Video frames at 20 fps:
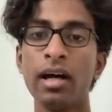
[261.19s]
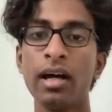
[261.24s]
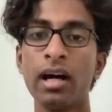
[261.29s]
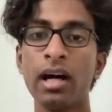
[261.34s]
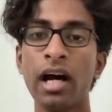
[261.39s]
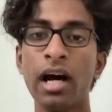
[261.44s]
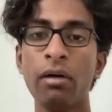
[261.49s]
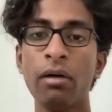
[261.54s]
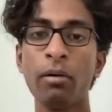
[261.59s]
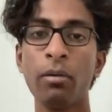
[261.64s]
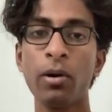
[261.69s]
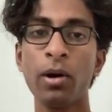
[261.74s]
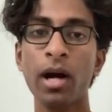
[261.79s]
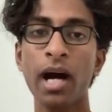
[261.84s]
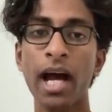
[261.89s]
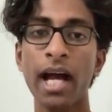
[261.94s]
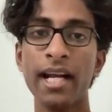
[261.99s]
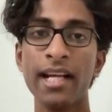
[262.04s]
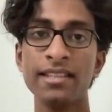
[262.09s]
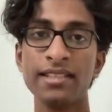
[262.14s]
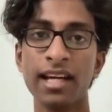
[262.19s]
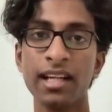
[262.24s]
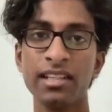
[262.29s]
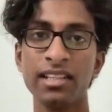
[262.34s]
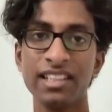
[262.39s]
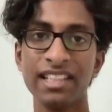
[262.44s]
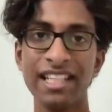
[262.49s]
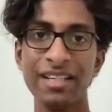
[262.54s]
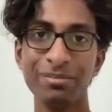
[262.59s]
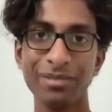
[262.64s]
However, I decide to
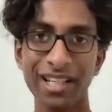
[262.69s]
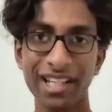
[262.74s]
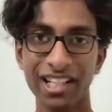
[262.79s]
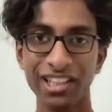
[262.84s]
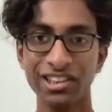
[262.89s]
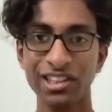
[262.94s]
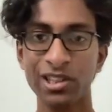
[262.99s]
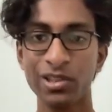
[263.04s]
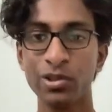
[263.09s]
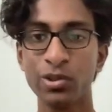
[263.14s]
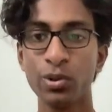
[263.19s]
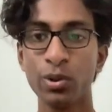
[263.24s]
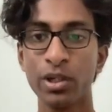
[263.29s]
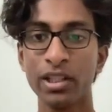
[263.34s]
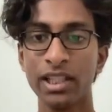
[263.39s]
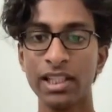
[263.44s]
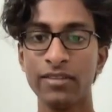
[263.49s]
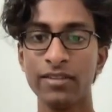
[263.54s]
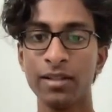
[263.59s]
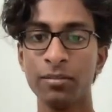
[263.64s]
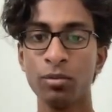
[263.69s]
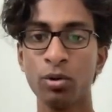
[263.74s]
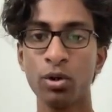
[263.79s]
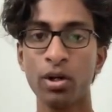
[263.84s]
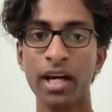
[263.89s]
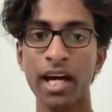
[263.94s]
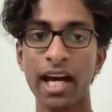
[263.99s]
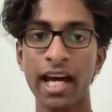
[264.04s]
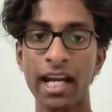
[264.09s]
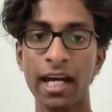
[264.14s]
keep the initiative going even
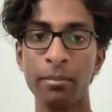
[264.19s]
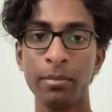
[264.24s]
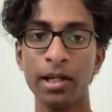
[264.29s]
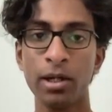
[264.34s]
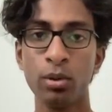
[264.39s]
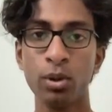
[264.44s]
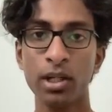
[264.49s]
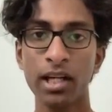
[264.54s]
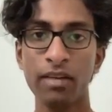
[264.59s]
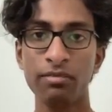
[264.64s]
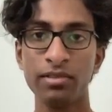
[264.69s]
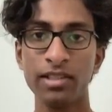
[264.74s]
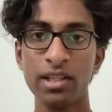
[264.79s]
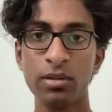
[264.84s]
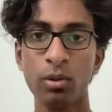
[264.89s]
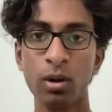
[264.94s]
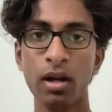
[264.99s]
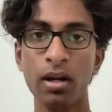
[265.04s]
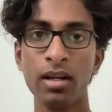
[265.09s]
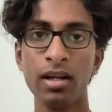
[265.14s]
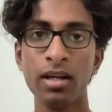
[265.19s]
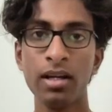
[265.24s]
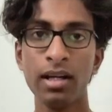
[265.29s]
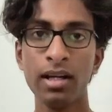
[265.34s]
more and I play rook fd1.